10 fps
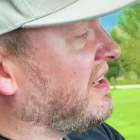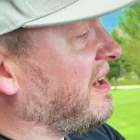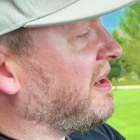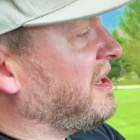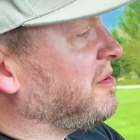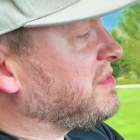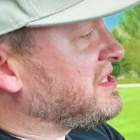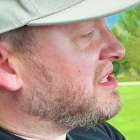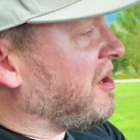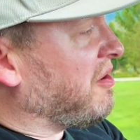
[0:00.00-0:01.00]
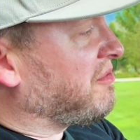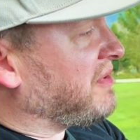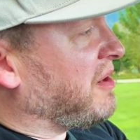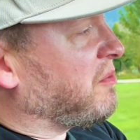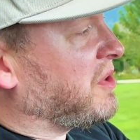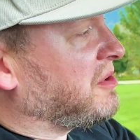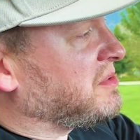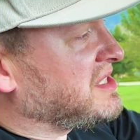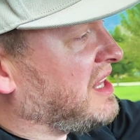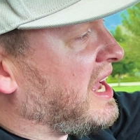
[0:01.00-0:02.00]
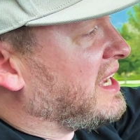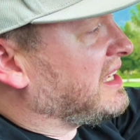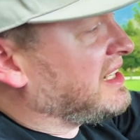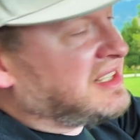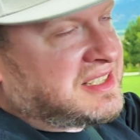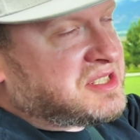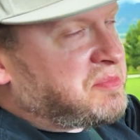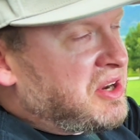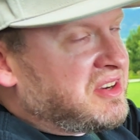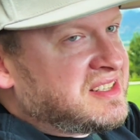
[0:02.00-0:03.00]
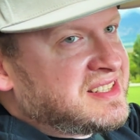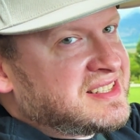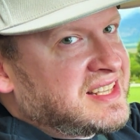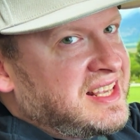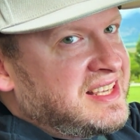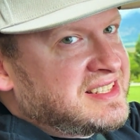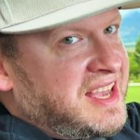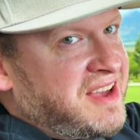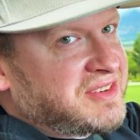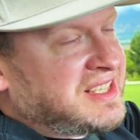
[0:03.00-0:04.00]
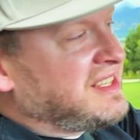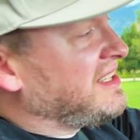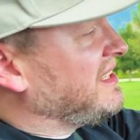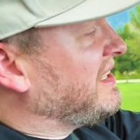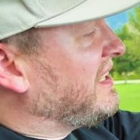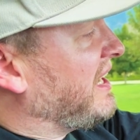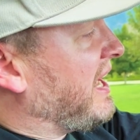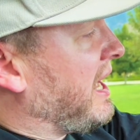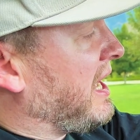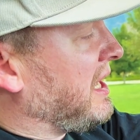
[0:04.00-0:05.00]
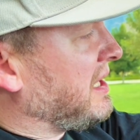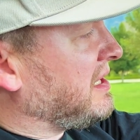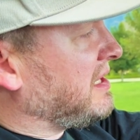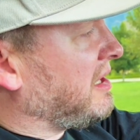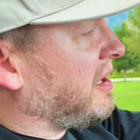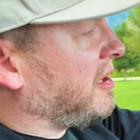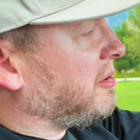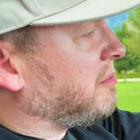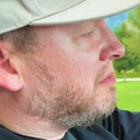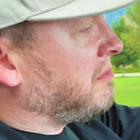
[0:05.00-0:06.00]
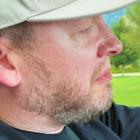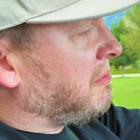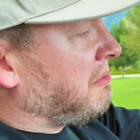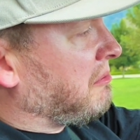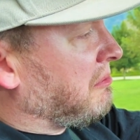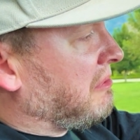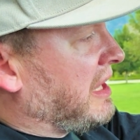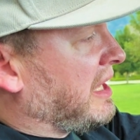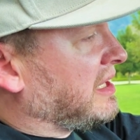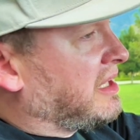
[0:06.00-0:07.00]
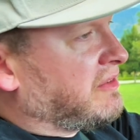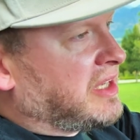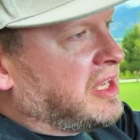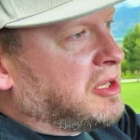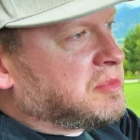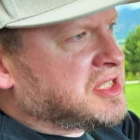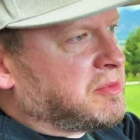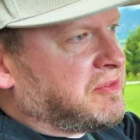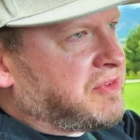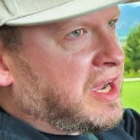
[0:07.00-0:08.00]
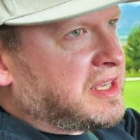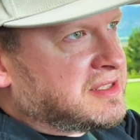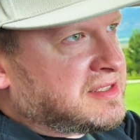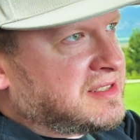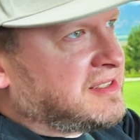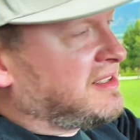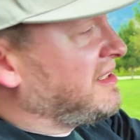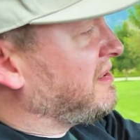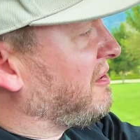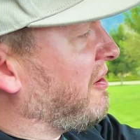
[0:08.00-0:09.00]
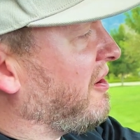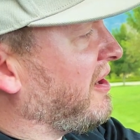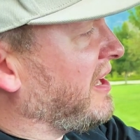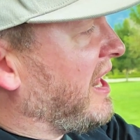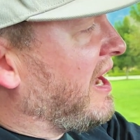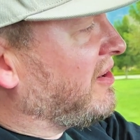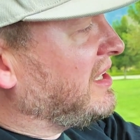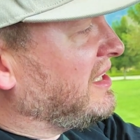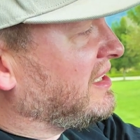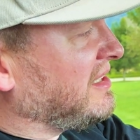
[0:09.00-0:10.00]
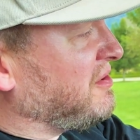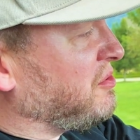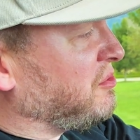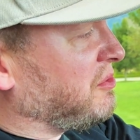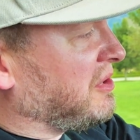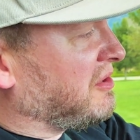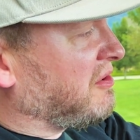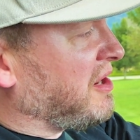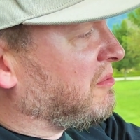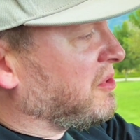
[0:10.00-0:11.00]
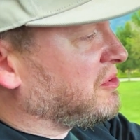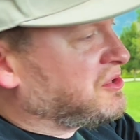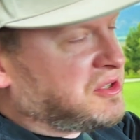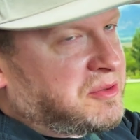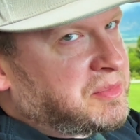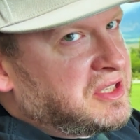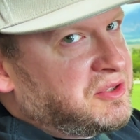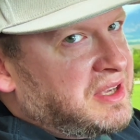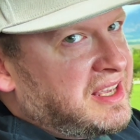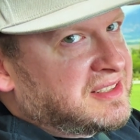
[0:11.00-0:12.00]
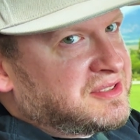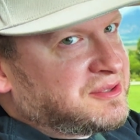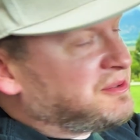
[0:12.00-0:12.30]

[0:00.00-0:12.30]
himself, and what it was like and the experiences that he's having, and giving him some advice on how he can do a great road trip, and you can too.